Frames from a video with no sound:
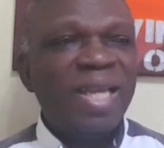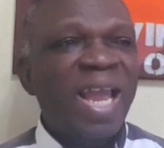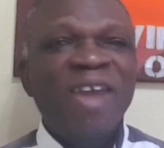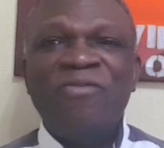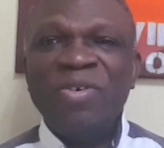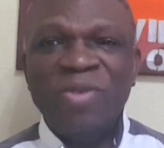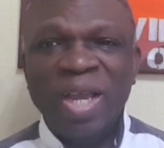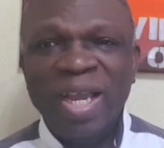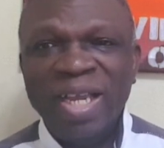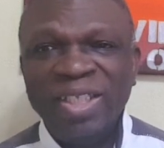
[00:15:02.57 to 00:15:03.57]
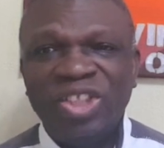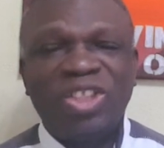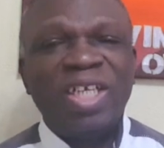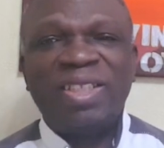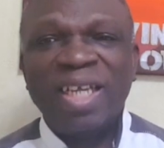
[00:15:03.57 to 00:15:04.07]
everywhere.
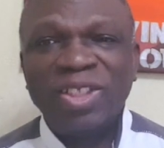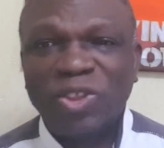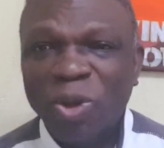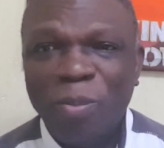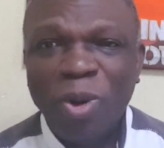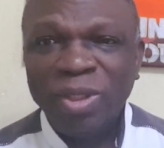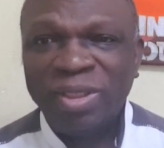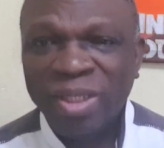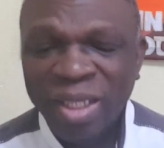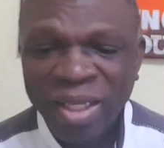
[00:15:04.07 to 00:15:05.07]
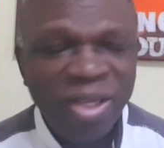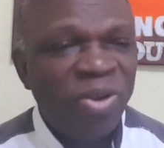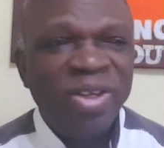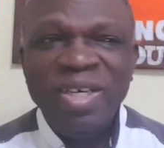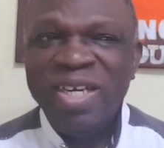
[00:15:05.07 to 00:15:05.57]
Shelters, support,
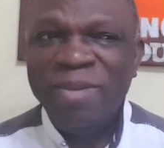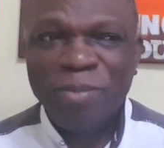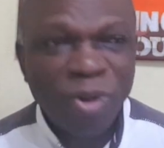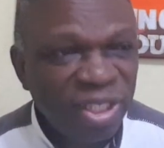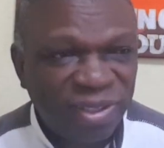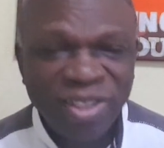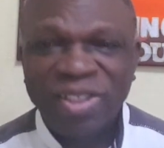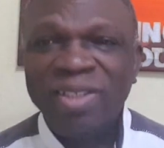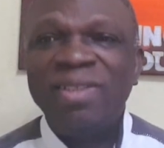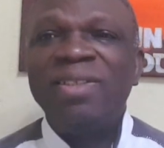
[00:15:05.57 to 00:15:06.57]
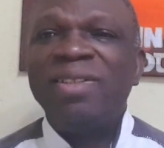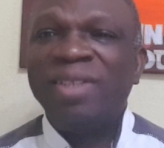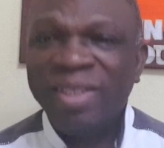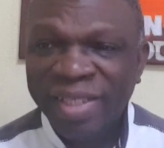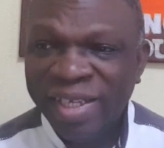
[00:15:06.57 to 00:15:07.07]
police station
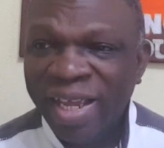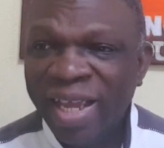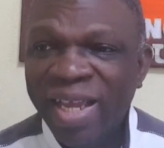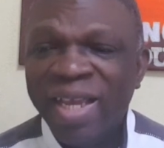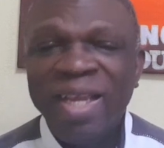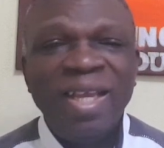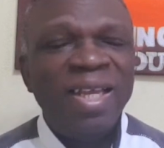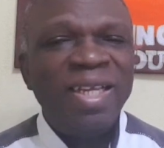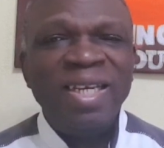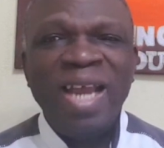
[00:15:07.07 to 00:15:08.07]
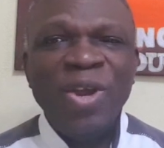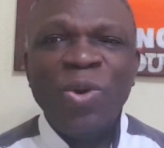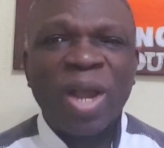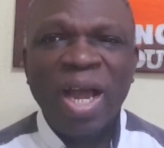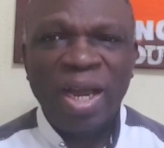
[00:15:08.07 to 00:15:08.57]
there that you
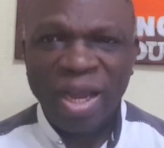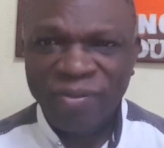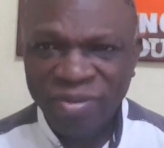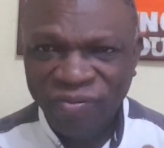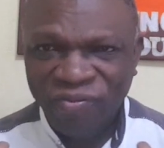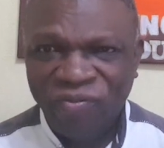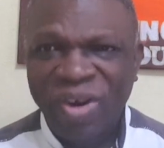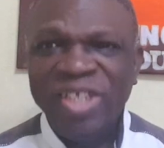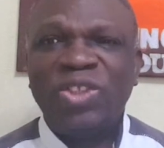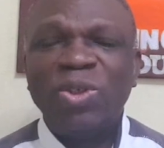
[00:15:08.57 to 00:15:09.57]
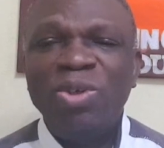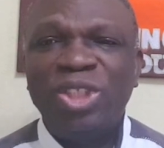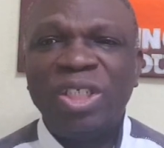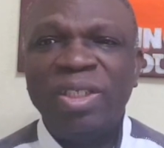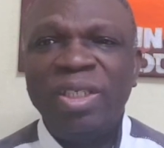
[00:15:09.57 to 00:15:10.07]
can find
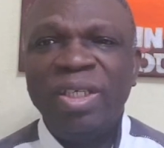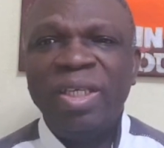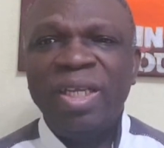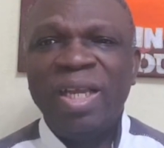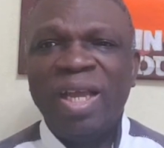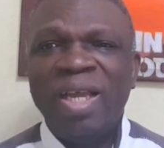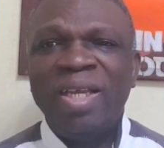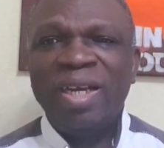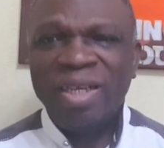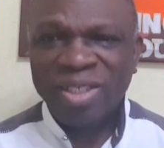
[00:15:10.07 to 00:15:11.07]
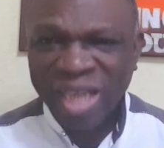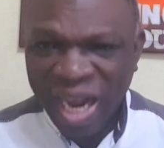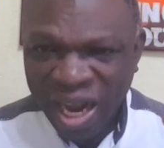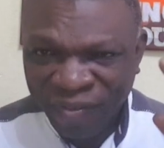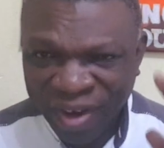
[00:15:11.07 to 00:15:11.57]
solution, can
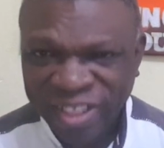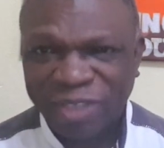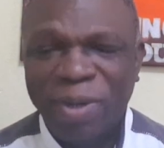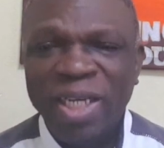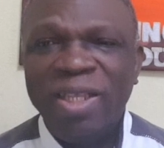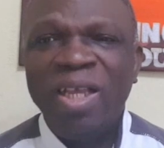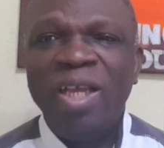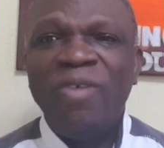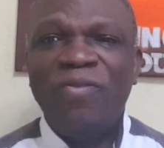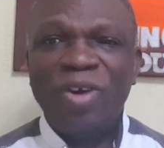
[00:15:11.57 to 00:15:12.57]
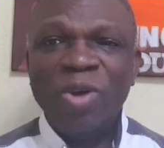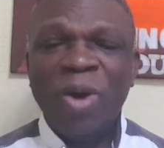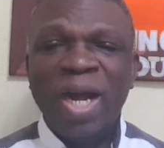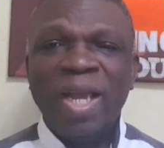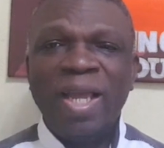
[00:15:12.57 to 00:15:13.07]
have respite for a
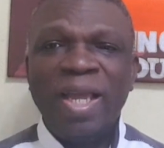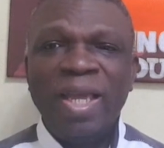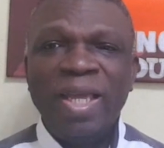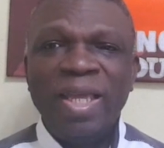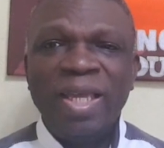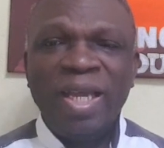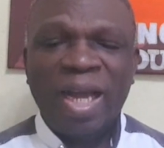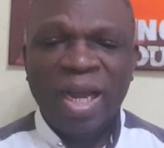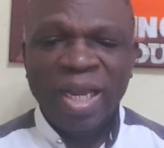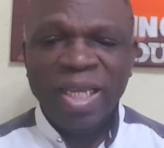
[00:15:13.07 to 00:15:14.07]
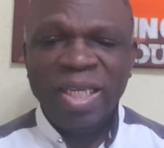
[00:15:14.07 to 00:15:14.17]
while. I